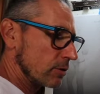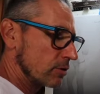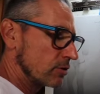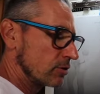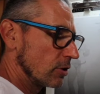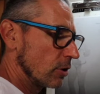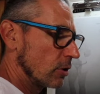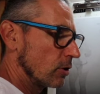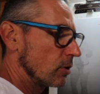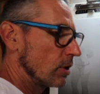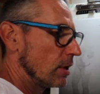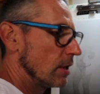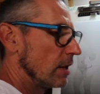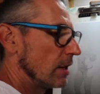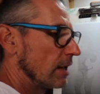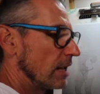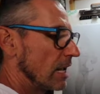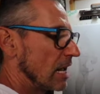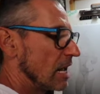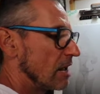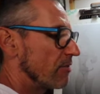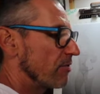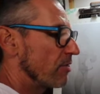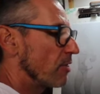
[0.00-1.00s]
So
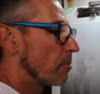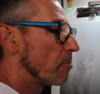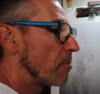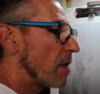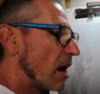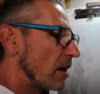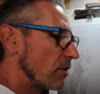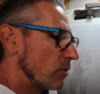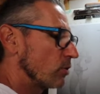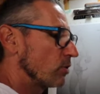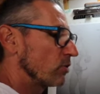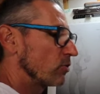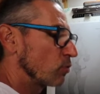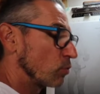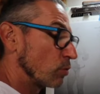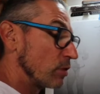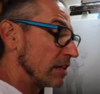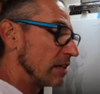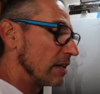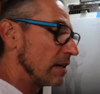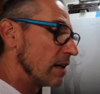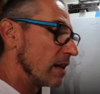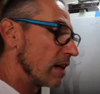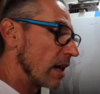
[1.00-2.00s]
if the model is
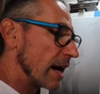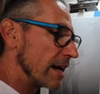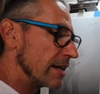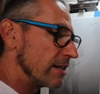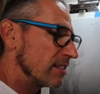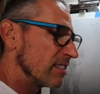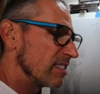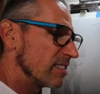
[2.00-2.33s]
really light